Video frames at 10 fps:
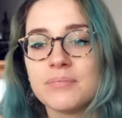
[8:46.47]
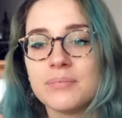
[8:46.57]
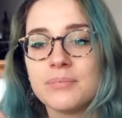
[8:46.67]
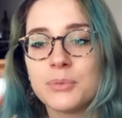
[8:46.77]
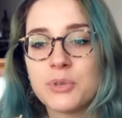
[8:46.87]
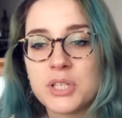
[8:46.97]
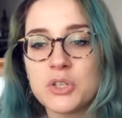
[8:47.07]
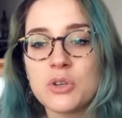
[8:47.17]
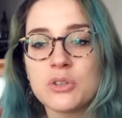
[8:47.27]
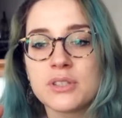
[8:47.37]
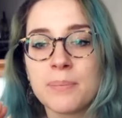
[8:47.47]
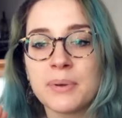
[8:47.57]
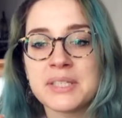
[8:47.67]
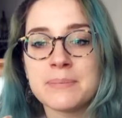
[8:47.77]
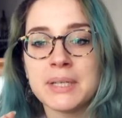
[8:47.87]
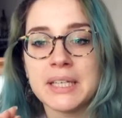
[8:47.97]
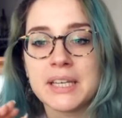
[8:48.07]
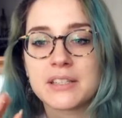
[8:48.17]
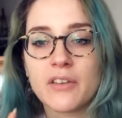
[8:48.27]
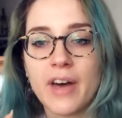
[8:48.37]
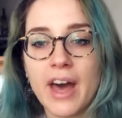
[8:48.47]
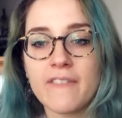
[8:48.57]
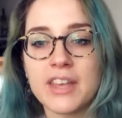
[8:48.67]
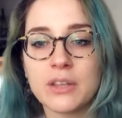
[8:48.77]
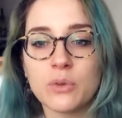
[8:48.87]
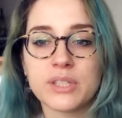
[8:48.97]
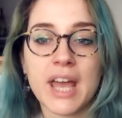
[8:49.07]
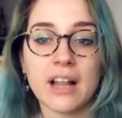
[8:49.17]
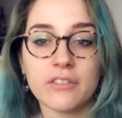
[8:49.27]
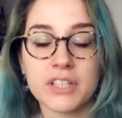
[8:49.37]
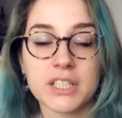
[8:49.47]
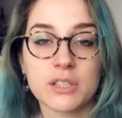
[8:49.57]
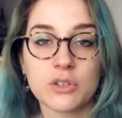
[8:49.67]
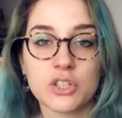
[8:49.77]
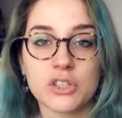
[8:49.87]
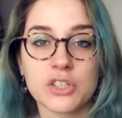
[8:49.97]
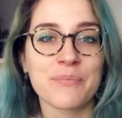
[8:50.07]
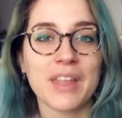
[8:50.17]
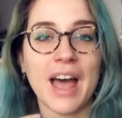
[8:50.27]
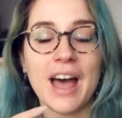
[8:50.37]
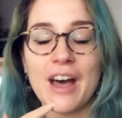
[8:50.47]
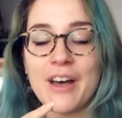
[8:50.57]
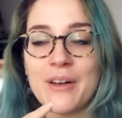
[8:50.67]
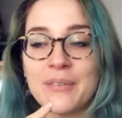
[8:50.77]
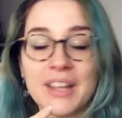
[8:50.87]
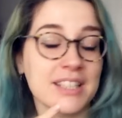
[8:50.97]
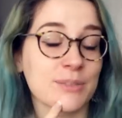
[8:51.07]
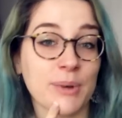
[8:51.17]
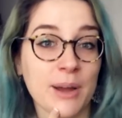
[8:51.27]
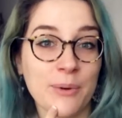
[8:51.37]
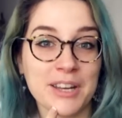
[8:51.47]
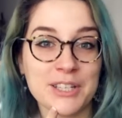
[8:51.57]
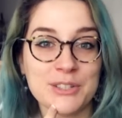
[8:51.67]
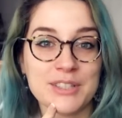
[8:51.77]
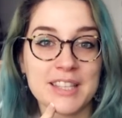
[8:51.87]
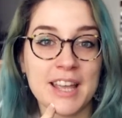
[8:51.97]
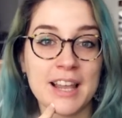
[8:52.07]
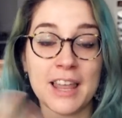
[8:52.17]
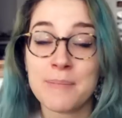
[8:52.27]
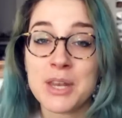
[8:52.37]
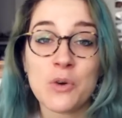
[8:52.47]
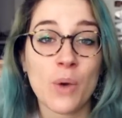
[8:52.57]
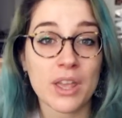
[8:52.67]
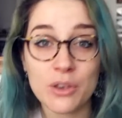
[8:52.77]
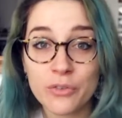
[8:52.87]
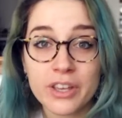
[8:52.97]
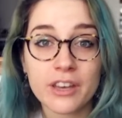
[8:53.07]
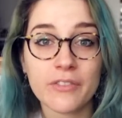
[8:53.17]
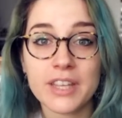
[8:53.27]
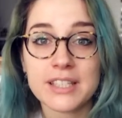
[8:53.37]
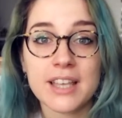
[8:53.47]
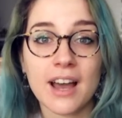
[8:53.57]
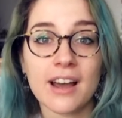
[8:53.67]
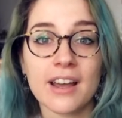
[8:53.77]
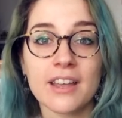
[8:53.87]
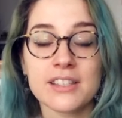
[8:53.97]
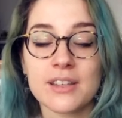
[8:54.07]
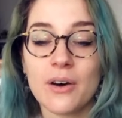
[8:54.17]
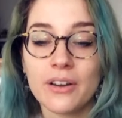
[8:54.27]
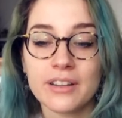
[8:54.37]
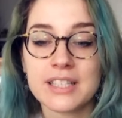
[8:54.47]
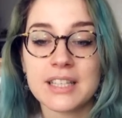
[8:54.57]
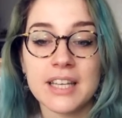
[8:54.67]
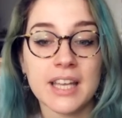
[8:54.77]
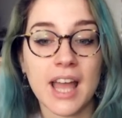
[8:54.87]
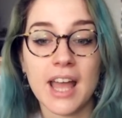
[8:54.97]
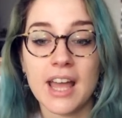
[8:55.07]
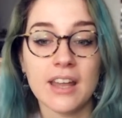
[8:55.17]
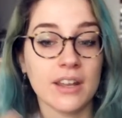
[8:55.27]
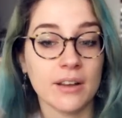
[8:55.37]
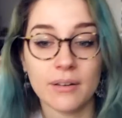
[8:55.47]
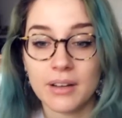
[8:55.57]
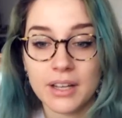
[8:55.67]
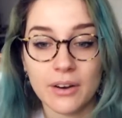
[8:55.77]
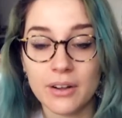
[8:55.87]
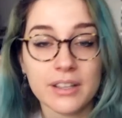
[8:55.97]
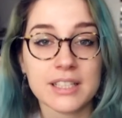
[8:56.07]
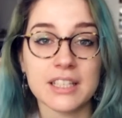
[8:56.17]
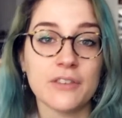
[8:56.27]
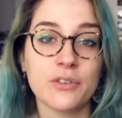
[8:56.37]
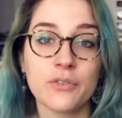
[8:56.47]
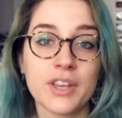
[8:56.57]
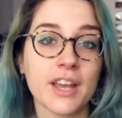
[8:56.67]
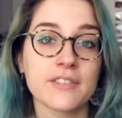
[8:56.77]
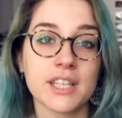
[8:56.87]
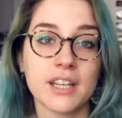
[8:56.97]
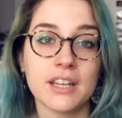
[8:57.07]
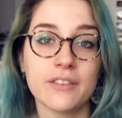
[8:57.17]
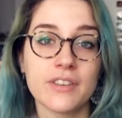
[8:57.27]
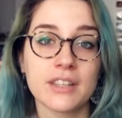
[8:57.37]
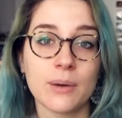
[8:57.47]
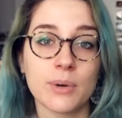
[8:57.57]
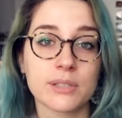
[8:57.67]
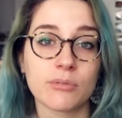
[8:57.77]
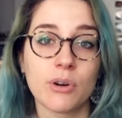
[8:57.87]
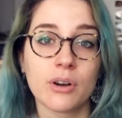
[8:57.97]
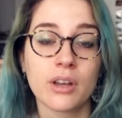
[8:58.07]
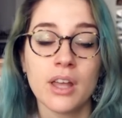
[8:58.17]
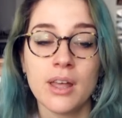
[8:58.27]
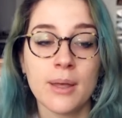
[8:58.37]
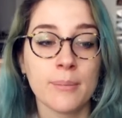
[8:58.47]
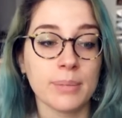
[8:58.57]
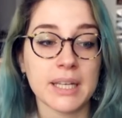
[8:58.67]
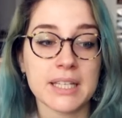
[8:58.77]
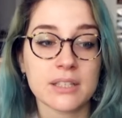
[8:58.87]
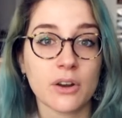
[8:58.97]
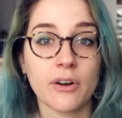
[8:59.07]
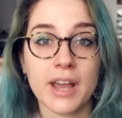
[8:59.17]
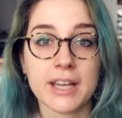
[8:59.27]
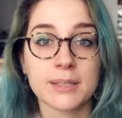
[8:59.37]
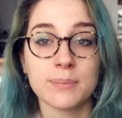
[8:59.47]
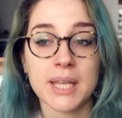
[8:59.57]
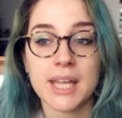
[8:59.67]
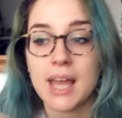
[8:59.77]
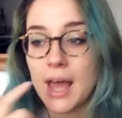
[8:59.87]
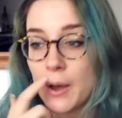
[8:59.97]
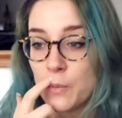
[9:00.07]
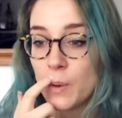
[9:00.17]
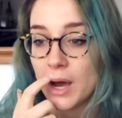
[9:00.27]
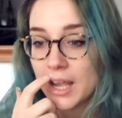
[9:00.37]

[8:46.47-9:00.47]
reduce the possibilities of having those healthy discussions. That's what I wanted to say. Let me know what you think of these guys, honestly, and honestly, if you think I've said anything that was wrong, please correct me, while